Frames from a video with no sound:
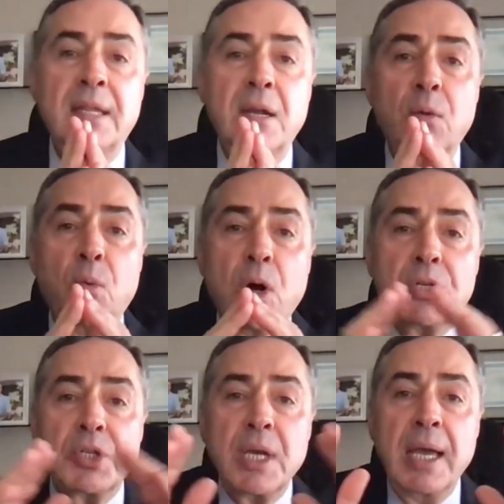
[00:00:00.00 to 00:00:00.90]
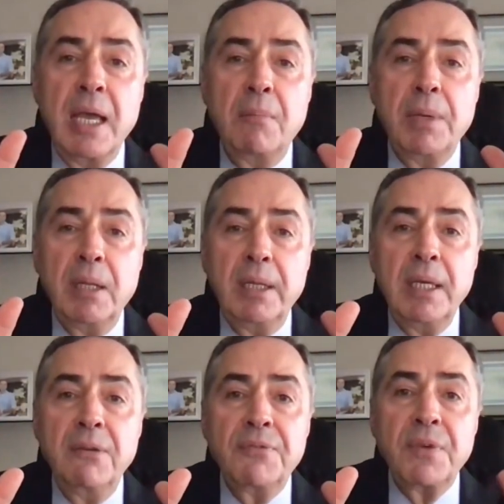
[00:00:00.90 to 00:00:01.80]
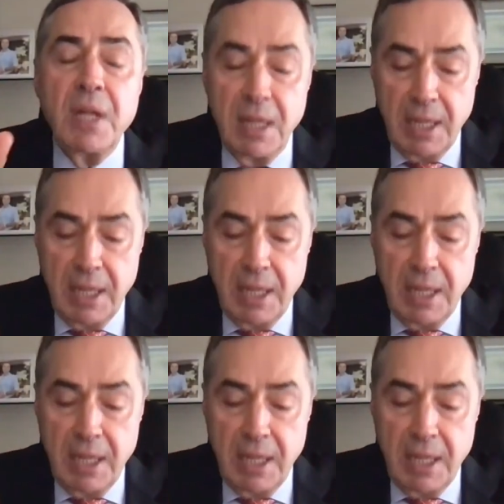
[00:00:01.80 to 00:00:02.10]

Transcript: there was a belief